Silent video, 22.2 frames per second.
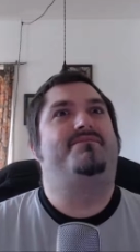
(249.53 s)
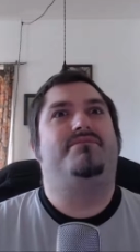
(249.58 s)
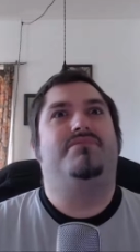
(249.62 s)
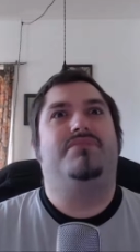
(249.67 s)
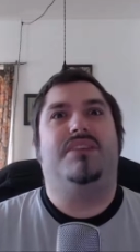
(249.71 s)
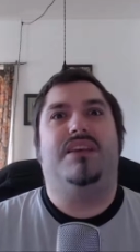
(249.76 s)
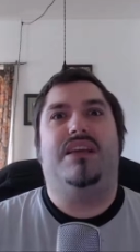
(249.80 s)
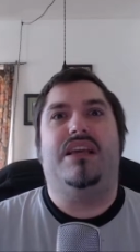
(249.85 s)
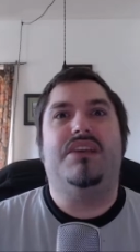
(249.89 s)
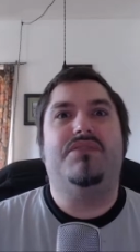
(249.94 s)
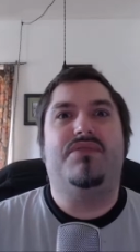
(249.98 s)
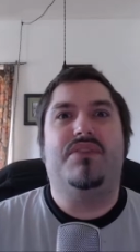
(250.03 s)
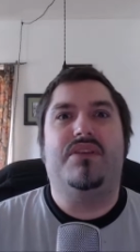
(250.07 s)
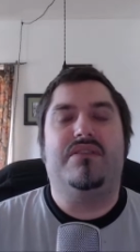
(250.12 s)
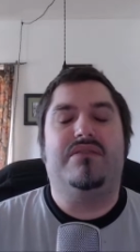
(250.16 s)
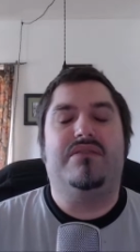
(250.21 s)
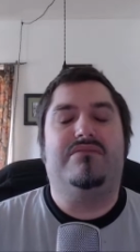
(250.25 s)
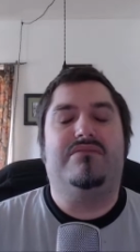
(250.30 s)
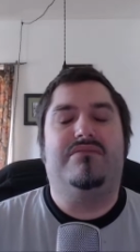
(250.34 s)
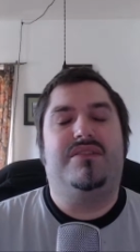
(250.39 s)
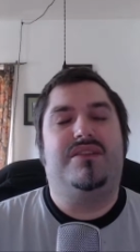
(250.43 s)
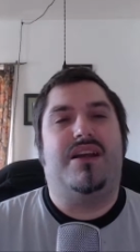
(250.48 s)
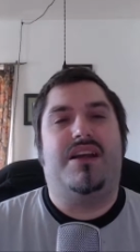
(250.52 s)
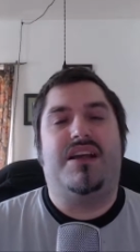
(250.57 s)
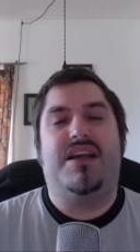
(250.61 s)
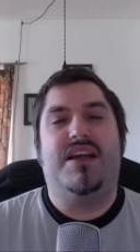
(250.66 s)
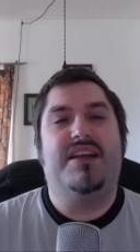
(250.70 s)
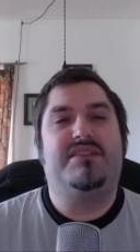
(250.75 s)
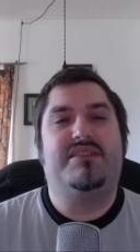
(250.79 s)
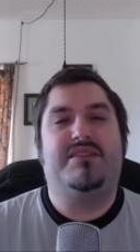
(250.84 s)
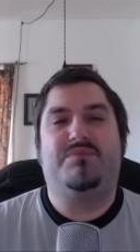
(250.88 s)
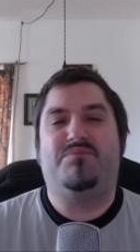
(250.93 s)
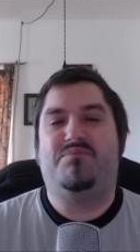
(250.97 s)
even
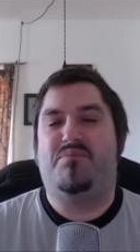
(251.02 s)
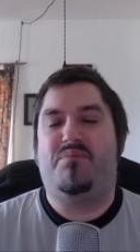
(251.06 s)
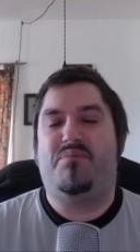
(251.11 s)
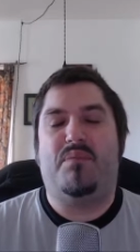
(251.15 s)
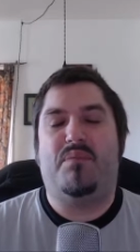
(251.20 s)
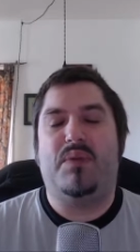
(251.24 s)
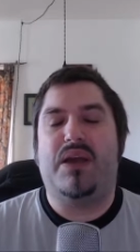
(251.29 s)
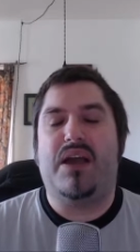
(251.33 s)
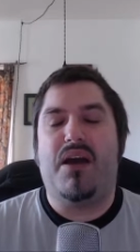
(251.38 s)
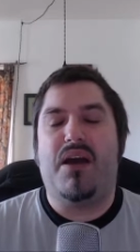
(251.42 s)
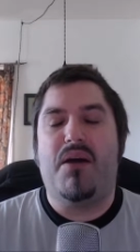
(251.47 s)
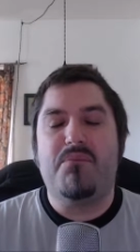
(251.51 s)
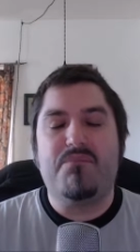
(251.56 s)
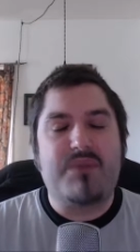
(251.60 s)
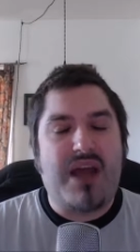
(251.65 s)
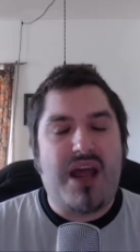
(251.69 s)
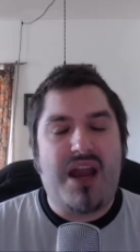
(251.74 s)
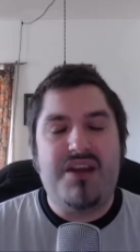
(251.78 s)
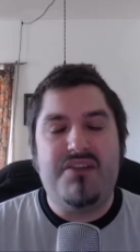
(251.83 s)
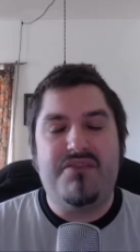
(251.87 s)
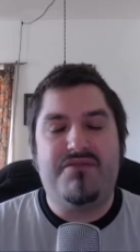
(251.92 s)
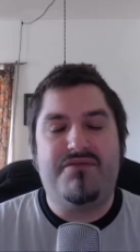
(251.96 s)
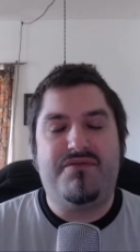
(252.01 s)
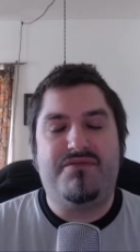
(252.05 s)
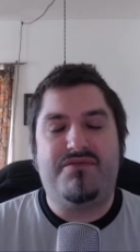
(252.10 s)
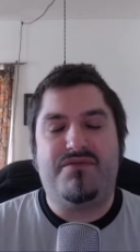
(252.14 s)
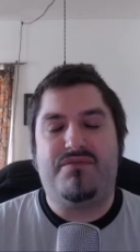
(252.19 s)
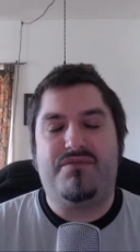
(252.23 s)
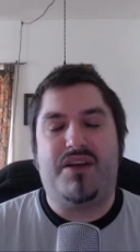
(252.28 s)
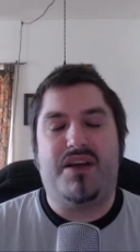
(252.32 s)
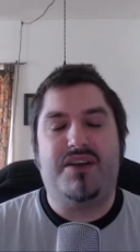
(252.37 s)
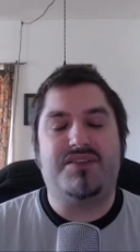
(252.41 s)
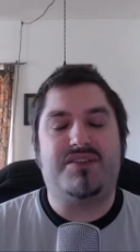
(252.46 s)
it's become kind of
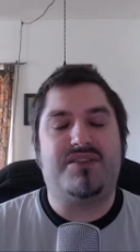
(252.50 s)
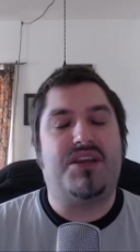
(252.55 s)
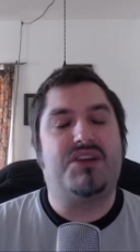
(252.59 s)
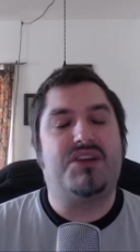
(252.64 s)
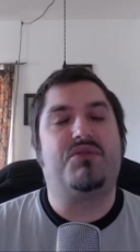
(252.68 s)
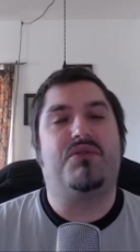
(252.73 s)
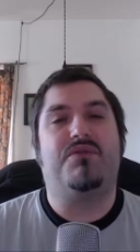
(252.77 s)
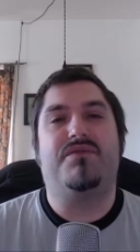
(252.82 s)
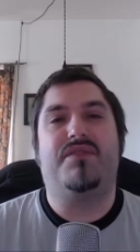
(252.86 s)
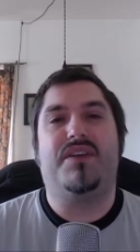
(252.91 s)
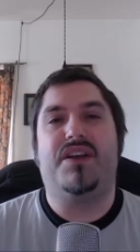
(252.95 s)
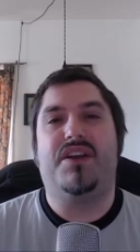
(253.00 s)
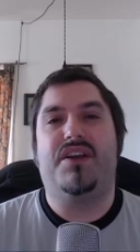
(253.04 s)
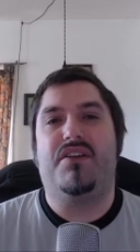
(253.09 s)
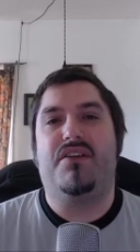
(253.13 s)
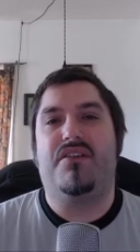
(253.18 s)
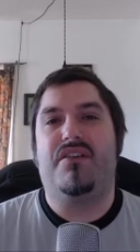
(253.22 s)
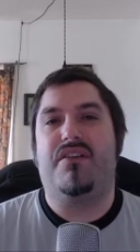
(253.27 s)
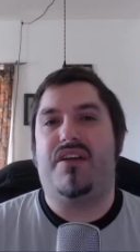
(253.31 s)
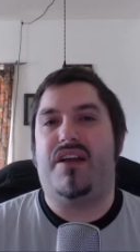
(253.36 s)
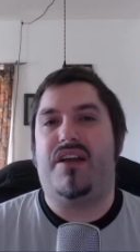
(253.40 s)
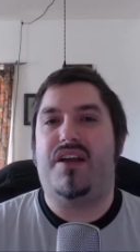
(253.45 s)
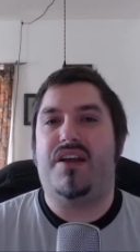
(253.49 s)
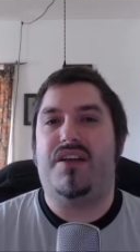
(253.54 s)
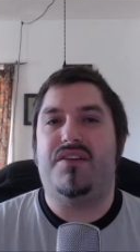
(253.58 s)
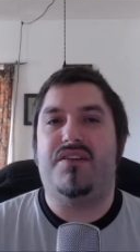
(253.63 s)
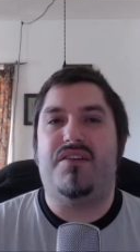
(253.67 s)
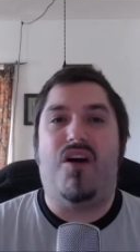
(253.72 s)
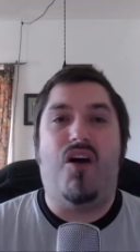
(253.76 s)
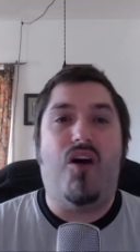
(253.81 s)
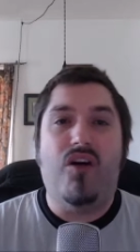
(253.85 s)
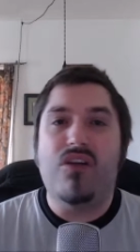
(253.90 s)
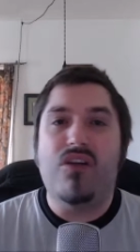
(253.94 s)
a central figure in
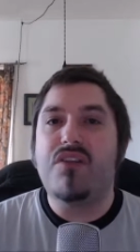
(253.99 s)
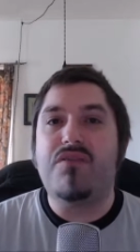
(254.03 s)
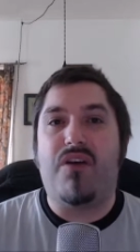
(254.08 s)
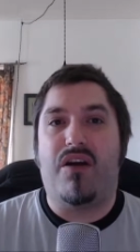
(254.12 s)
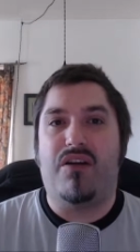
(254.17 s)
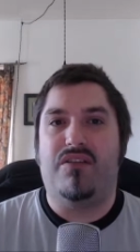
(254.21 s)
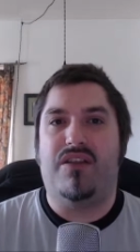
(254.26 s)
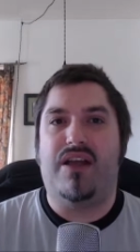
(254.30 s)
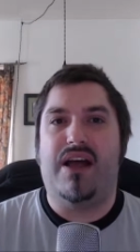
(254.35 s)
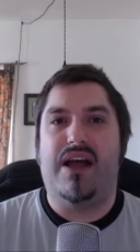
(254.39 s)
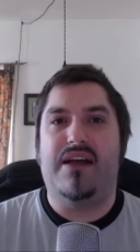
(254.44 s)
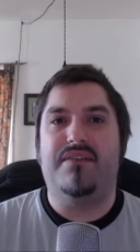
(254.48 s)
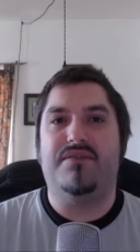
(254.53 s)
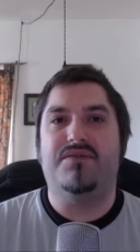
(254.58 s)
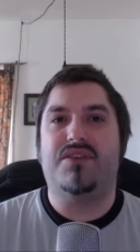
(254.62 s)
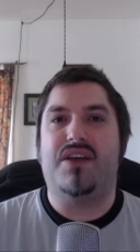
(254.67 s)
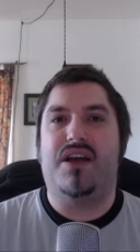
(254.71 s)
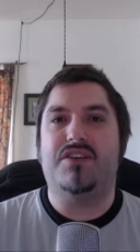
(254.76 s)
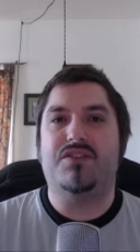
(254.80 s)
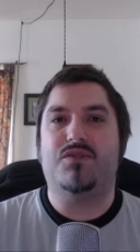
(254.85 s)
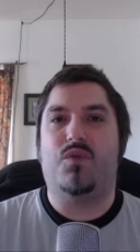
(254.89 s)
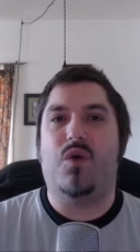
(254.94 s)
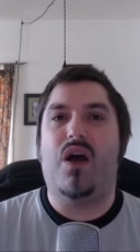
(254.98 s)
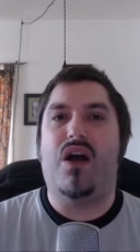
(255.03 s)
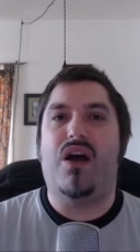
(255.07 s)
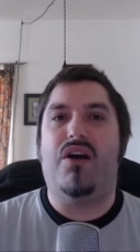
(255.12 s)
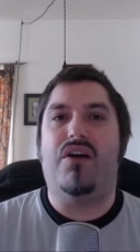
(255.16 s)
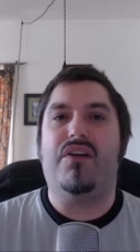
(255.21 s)
all of our lives as well.